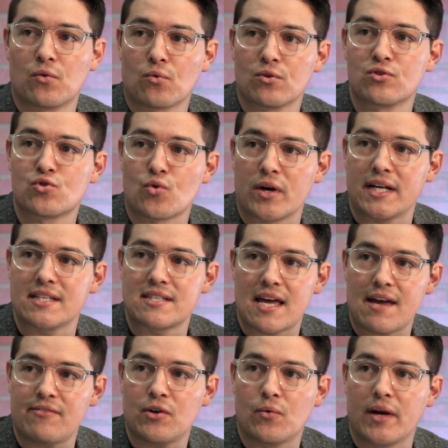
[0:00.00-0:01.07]
world's greatest
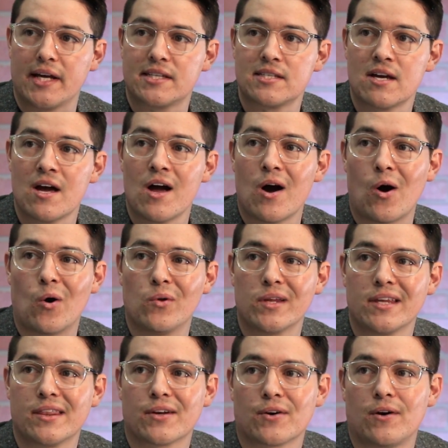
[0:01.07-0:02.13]
heavyweights,
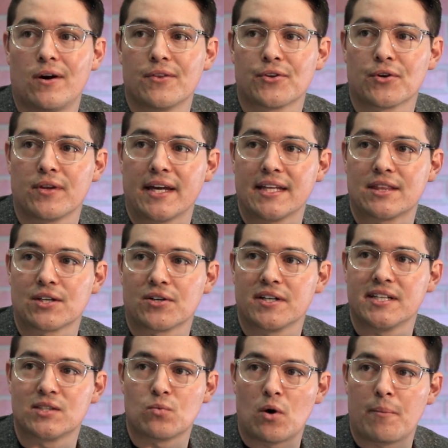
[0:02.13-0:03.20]
only they're all in their late
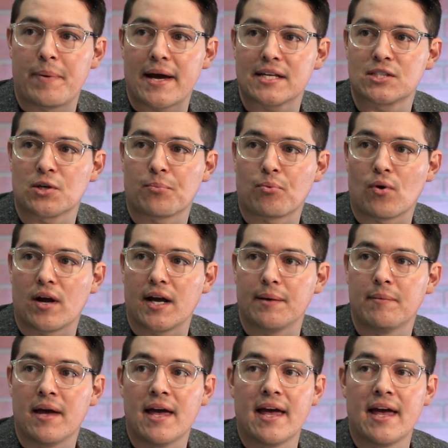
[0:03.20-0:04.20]
30s, well past their prime.